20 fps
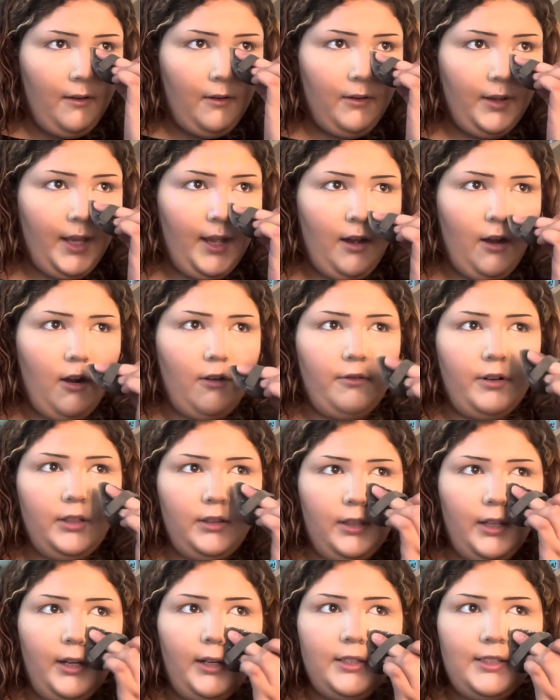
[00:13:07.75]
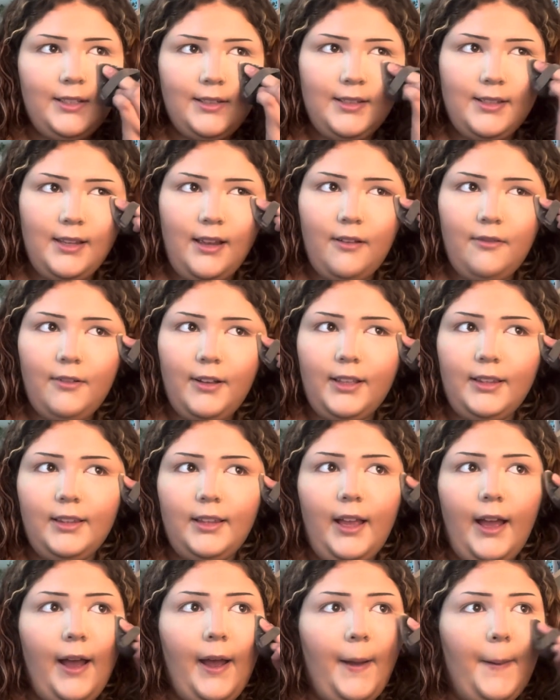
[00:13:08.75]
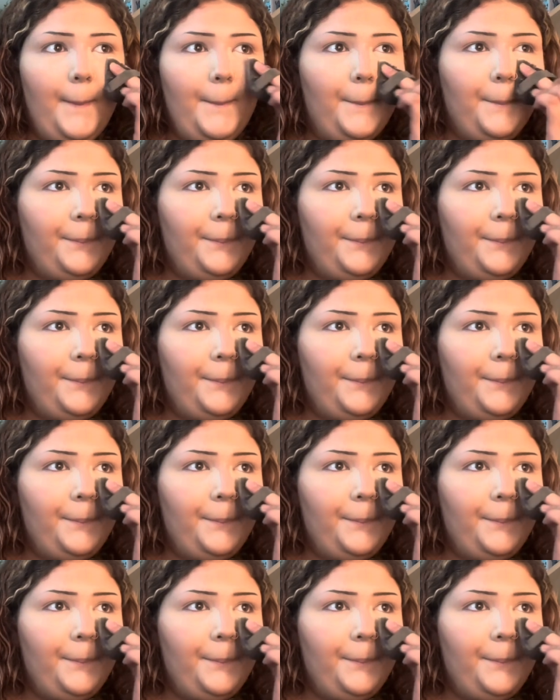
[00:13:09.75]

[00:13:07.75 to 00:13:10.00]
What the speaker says: get overlooked and stuff like that